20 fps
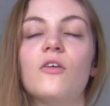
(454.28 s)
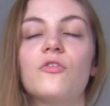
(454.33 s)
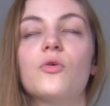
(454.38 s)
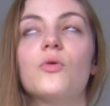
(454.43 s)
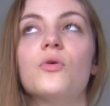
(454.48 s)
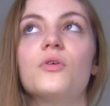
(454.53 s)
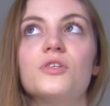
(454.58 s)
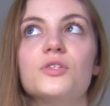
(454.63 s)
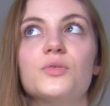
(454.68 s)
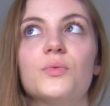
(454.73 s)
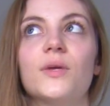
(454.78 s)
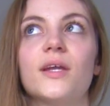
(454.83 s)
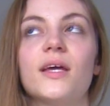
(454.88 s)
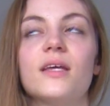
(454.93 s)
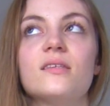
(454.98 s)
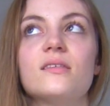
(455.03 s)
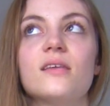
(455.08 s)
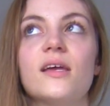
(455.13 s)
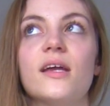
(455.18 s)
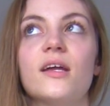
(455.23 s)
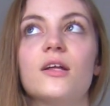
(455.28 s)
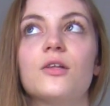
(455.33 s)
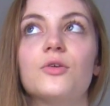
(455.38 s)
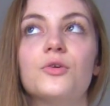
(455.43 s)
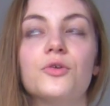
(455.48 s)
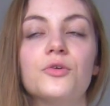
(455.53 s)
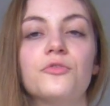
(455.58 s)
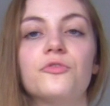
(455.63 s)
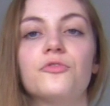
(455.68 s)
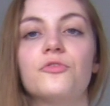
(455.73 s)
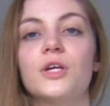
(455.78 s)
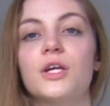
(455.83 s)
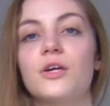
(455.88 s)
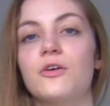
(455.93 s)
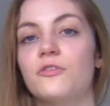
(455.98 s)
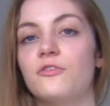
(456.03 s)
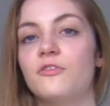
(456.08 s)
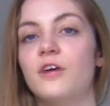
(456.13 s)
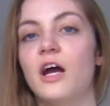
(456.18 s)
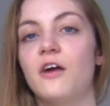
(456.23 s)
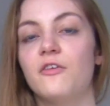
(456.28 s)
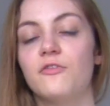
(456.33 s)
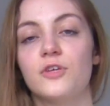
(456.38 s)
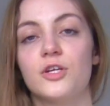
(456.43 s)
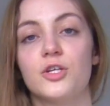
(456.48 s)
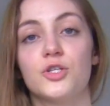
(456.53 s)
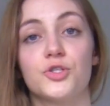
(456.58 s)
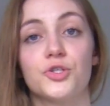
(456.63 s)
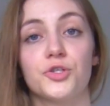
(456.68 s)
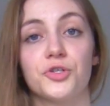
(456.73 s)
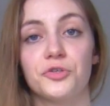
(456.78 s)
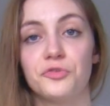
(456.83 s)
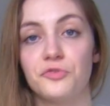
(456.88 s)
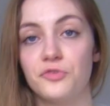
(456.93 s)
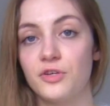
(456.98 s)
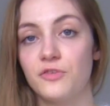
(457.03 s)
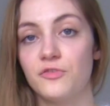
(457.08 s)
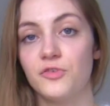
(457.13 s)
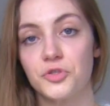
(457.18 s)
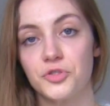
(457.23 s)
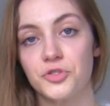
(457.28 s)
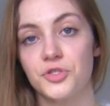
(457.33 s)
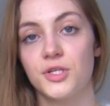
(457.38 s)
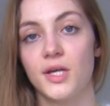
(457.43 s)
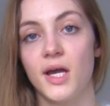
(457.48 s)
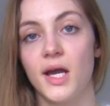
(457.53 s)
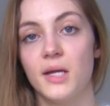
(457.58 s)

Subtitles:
of course, when I say gluten-free or fat-free, sugar-free version,